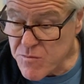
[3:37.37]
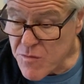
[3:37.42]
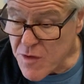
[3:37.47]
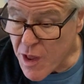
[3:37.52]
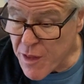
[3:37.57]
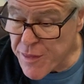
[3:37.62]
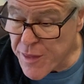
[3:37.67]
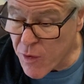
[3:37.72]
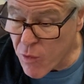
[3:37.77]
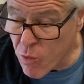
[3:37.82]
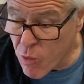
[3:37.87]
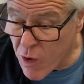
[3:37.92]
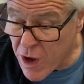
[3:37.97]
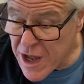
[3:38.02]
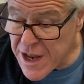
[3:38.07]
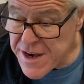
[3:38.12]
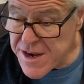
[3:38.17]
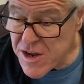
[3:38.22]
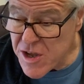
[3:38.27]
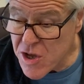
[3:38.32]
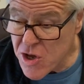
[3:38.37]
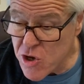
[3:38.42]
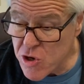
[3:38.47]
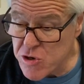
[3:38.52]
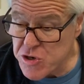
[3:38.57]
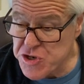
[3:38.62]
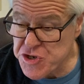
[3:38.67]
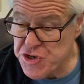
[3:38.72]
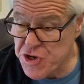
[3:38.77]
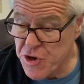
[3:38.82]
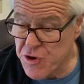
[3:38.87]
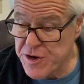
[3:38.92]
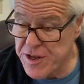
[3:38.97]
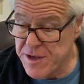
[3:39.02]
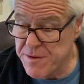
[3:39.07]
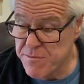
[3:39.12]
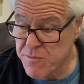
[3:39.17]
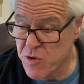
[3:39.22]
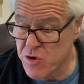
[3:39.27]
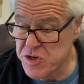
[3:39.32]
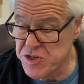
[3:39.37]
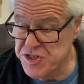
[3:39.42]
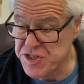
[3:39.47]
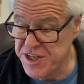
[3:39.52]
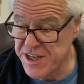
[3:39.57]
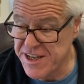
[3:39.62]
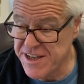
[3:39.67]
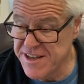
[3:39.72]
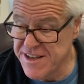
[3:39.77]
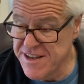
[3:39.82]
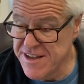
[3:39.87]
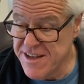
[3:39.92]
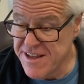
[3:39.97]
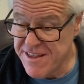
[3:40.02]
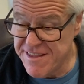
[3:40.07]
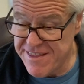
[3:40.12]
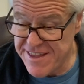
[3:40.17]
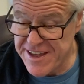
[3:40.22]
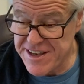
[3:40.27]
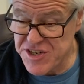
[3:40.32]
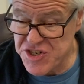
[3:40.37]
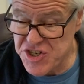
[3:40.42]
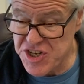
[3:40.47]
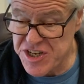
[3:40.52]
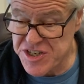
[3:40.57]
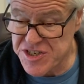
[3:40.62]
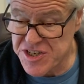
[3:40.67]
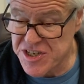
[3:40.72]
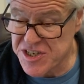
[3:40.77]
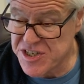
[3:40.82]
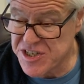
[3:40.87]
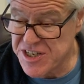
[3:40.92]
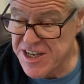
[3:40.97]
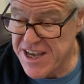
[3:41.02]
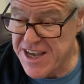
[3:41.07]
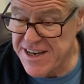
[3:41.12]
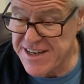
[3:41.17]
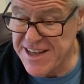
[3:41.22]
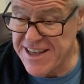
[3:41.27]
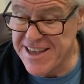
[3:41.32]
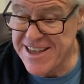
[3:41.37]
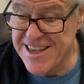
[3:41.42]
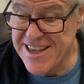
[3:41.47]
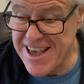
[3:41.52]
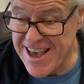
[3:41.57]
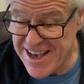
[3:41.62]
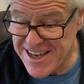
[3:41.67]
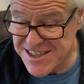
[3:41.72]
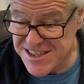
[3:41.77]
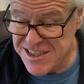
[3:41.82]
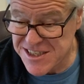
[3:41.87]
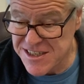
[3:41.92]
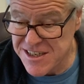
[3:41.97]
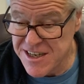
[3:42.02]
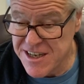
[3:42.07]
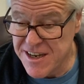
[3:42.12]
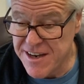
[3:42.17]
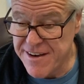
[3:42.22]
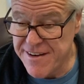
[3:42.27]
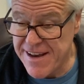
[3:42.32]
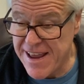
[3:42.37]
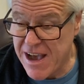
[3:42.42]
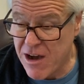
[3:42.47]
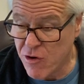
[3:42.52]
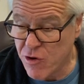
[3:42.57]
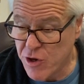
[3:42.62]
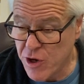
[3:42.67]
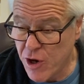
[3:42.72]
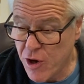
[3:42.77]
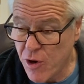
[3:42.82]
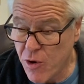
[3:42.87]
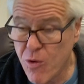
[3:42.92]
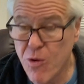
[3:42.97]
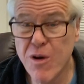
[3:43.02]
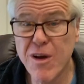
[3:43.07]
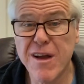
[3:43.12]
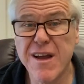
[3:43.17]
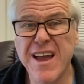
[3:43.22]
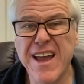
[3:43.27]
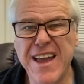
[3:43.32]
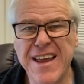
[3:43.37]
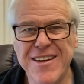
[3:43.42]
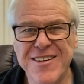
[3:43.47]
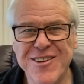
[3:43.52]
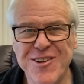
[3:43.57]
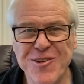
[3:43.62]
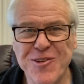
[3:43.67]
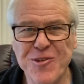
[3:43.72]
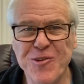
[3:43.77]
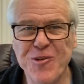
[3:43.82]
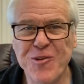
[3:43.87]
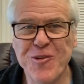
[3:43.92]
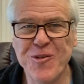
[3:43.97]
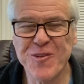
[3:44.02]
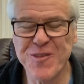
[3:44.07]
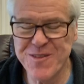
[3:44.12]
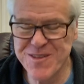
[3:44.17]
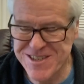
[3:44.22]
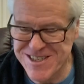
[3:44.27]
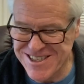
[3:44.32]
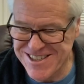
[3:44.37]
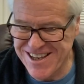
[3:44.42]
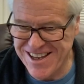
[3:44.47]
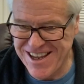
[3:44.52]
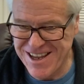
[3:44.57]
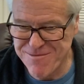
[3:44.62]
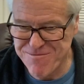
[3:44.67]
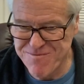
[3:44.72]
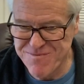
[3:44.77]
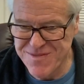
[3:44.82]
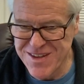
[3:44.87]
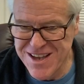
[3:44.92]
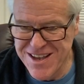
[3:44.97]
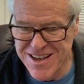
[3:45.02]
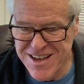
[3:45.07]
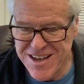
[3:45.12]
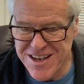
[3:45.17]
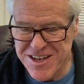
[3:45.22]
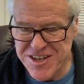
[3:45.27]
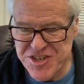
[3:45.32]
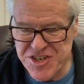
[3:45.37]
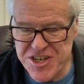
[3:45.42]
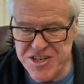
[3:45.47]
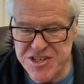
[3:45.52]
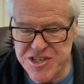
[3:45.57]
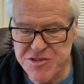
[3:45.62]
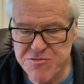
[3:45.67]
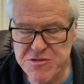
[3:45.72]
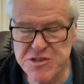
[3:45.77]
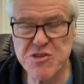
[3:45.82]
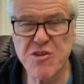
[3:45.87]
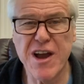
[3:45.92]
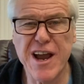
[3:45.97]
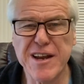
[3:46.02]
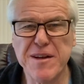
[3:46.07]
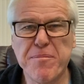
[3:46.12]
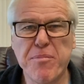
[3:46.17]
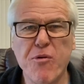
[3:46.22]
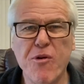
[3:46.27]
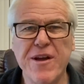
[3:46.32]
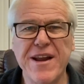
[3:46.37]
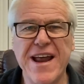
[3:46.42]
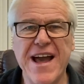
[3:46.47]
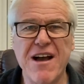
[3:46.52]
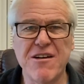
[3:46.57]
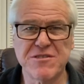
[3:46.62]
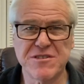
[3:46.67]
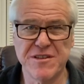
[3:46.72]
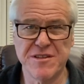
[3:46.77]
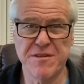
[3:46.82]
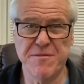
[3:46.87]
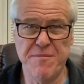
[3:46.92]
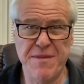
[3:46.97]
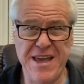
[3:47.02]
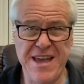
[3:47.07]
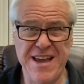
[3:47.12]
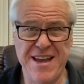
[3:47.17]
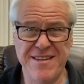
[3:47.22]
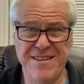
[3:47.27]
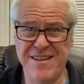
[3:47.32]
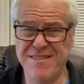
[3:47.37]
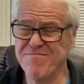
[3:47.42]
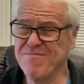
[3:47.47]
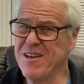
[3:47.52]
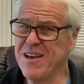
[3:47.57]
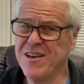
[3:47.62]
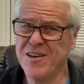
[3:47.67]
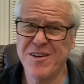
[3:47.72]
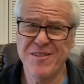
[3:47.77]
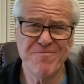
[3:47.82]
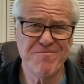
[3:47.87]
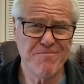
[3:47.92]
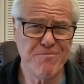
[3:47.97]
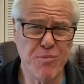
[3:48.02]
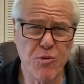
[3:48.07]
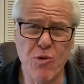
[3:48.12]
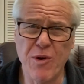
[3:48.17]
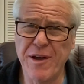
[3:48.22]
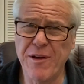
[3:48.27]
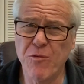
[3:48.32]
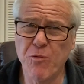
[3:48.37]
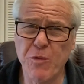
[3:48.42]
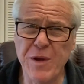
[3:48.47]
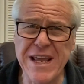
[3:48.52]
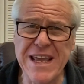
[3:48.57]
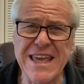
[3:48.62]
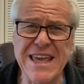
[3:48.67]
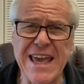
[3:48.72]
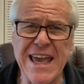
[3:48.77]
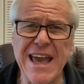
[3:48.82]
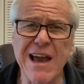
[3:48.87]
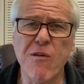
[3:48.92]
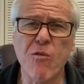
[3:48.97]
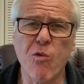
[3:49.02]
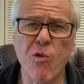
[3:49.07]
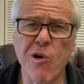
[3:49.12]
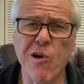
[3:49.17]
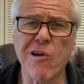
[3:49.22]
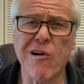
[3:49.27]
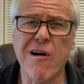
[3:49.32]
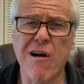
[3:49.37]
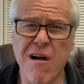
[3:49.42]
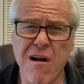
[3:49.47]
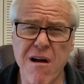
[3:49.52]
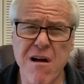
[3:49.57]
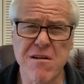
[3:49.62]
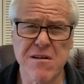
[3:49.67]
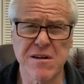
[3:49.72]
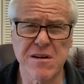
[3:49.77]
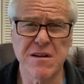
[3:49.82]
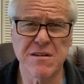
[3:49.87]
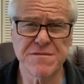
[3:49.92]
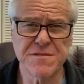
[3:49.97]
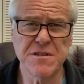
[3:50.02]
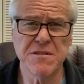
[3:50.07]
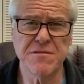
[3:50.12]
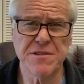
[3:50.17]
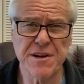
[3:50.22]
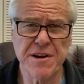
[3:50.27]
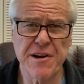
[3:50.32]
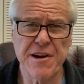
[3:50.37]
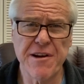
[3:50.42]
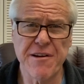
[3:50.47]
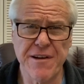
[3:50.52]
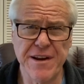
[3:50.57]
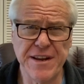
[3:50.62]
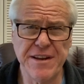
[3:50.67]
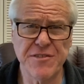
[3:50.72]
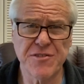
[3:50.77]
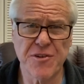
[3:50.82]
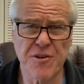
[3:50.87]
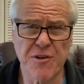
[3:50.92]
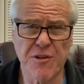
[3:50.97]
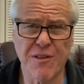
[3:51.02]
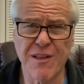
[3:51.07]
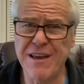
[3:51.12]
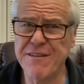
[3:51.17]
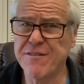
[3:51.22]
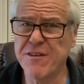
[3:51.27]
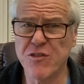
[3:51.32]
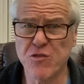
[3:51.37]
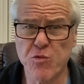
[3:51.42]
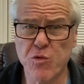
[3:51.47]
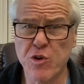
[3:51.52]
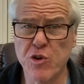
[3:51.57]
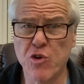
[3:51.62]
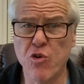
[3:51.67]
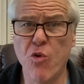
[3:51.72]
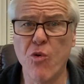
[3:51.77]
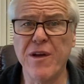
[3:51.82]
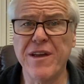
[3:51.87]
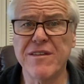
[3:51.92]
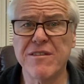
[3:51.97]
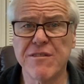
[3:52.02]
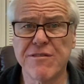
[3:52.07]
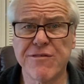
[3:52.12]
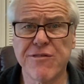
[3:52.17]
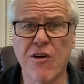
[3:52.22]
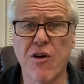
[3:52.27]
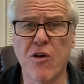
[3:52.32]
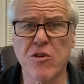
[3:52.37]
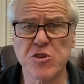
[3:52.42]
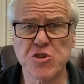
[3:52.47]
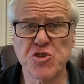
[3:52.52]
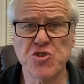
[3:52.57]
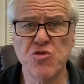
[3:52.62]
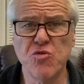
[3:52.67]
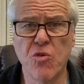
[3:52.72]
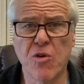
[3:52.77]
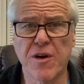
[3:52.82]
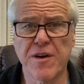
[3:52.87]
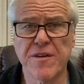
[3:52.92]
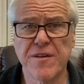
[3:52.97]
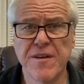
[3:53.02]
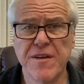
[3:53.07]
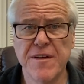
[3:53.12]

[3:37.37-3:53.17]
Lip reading: "The one who showed him mercy." Then Jesus said, "Yes, now go and do the same." Jesus was trying to point out to the man that, boy, we can't work hard enough to inherit eternal life because we're going to fall short.